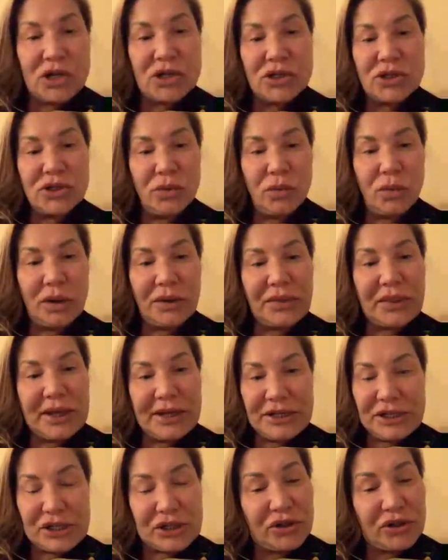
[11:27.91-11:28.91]
So what
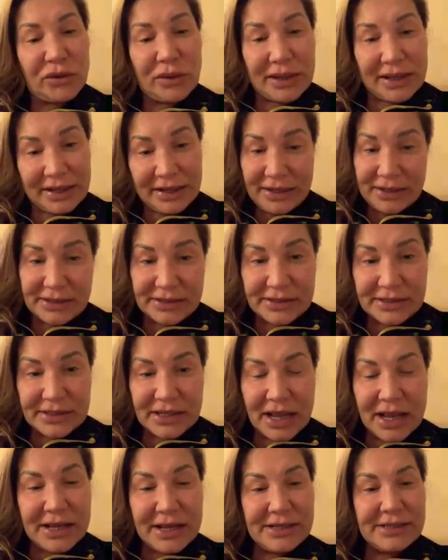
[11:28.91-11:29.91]
they do is
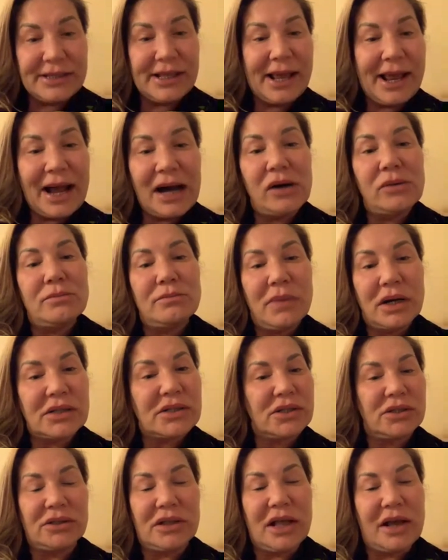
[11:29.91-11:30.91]
they
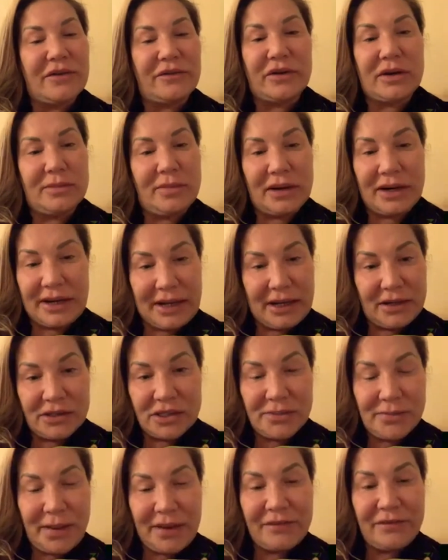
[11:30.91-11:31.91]
outmuscle everybody else
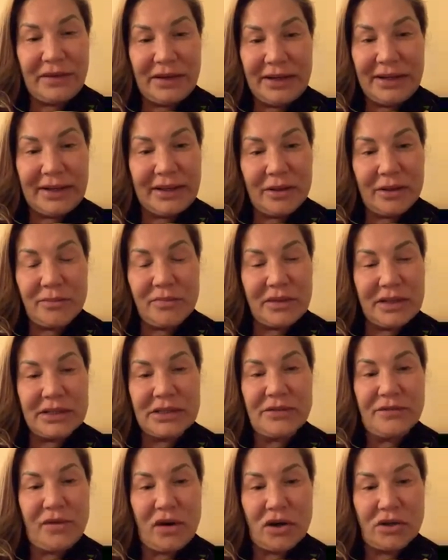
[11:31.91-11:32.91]
by feeding them
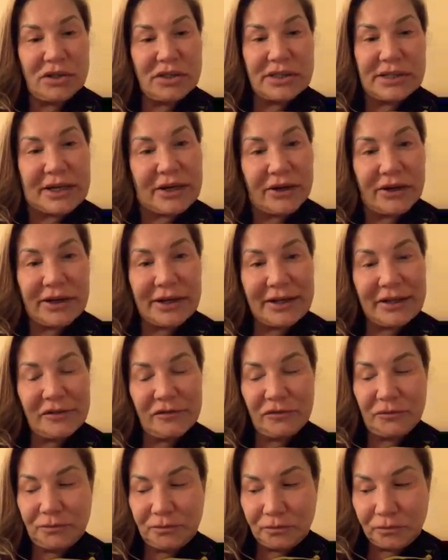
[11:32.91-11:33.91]
this false narrative.